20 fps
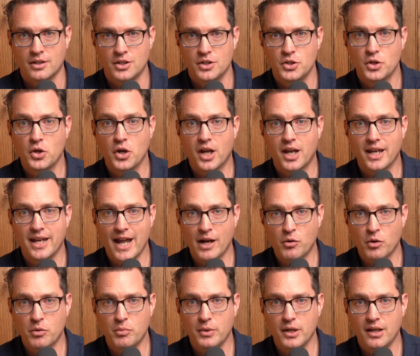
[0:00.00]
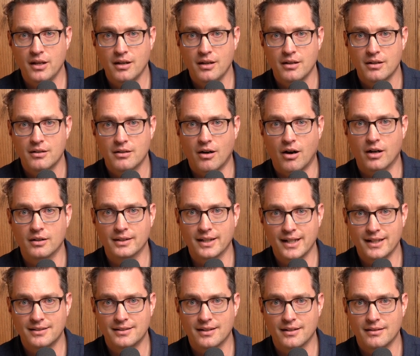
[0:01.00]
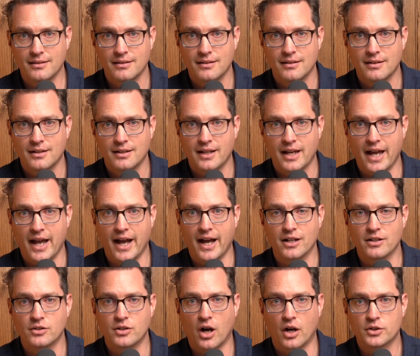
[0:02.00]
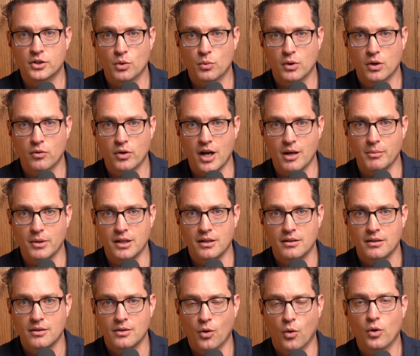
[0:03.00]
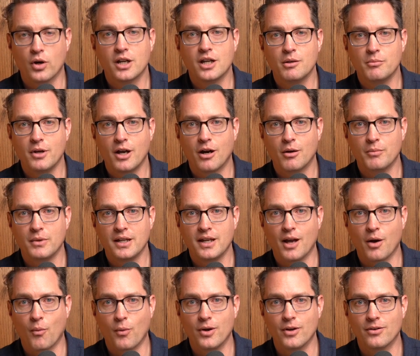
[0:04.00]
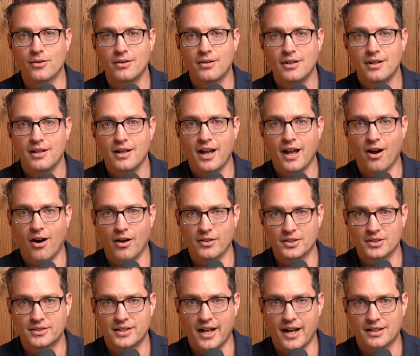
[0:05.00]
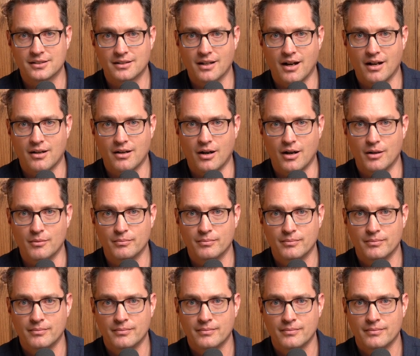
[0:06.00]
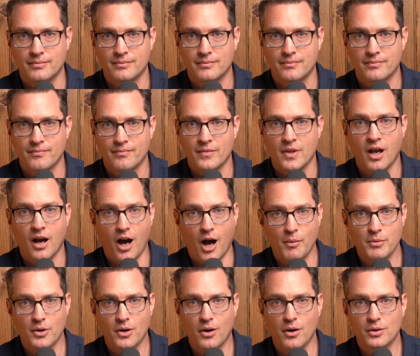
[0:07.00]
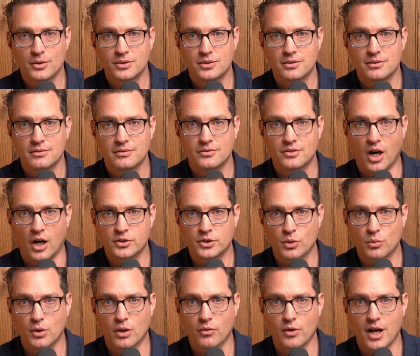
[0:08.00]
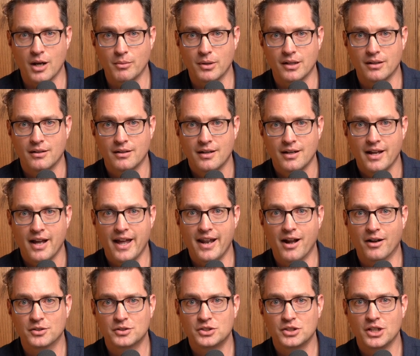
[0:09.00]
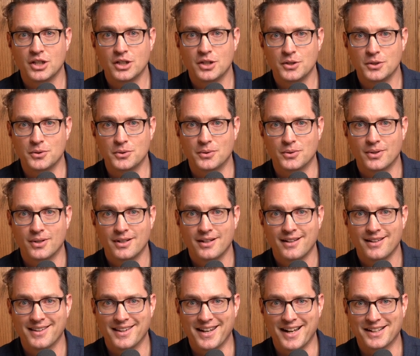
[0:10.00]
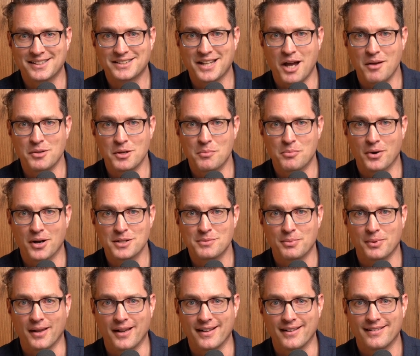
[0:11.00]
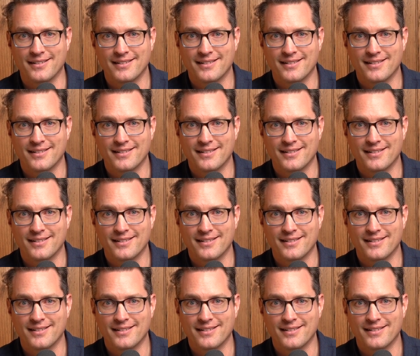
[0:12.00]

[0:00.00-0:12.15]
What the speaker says: You can connect with me on LinkedIn at Dr. Will Ramey or email me at will@onthestacks.com. I'm your host, Dr. Will Ramey, and I'll see you the next time you press play.